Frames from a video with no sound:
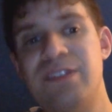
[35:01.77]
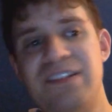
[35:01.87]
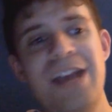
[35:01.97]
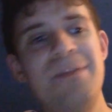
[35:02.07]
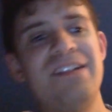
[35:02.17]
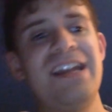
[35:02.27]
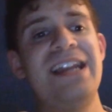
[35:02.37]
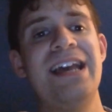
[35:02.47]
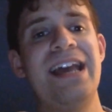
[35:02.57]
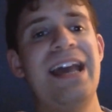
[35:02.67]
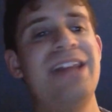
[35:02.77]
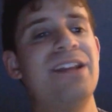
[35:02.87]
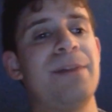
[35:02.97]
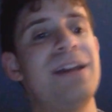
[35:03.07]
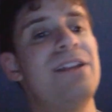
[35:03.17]
Sami Zayn
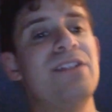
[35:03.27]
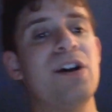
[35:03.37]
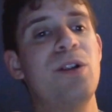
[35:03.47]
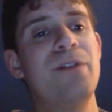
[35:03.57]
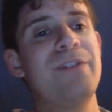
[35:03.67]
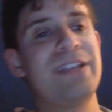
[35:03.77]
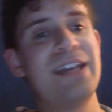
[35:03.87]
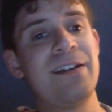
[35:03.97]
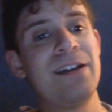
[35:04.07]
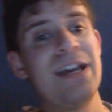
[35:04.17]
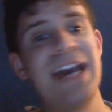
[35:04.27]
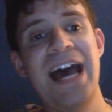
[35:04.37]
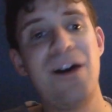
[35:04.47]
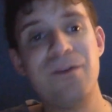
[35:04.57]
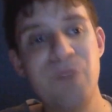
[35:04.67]
ended up hitting the Helluva Kick
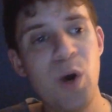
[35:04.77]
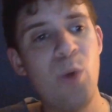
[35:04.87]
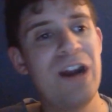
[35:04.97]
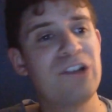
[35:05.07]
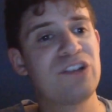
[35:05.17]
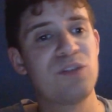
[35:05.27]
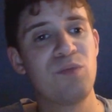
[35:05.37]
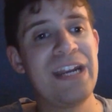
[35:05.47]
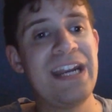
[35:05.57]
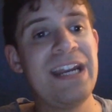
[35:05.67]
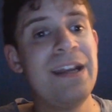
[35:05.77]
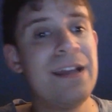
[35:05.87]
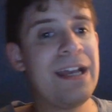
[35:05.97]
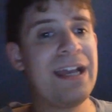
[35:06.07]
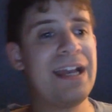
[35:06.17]
out of nowhere to Reed,
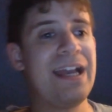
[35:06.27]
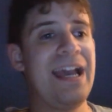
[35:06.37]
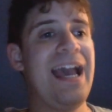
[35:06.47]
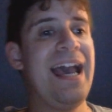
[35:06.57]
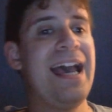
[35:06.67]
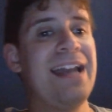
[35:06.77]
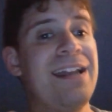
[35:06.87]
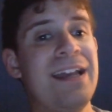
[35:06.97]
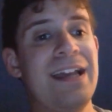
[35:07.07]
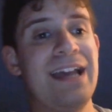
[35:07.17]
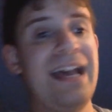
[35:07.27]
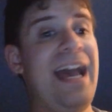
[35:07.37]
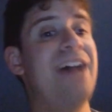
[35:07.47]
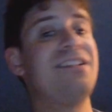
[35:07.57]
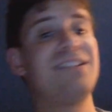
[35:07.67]
and
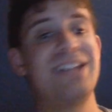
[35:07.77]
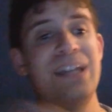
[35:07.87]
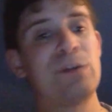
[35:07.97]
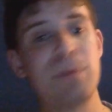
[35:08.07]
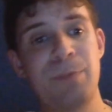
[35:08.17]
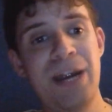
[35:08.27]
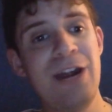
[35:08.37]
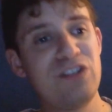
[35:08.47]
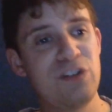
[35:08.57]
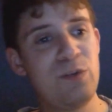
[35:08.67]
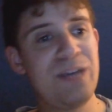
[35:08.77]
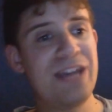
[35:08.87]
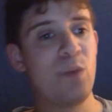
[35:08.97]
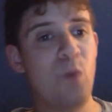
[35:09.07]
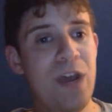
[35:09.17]
as he was preparing to
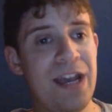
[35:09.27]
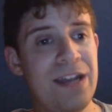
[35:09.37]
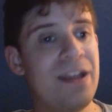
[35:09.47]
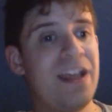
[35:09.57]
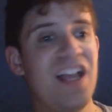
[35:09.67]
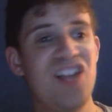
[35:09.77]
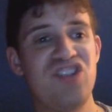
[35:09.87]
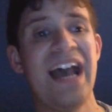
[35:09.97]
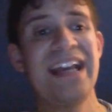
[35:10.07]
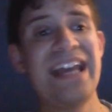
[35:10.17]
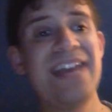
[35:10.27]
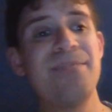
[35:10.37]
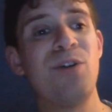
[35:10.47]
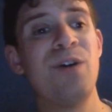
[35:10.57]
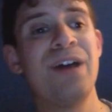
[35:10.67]
get the win, Chad
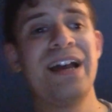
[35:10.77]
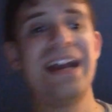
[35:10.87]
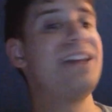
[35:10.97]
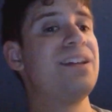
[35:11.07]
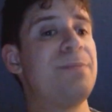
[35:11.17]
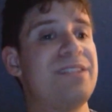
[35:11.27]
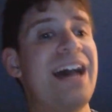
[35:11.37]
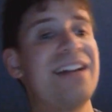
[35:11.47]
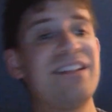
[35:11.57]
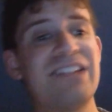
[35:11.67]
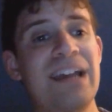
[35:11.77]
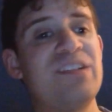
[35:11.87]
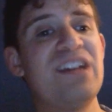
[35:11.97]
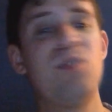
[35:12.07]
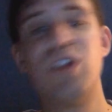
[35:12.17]
Gable ended up attacking
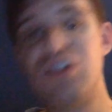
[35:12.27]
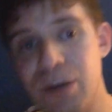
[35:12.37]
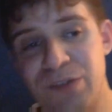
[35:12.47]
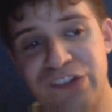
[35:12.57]
Sami Zayn with a German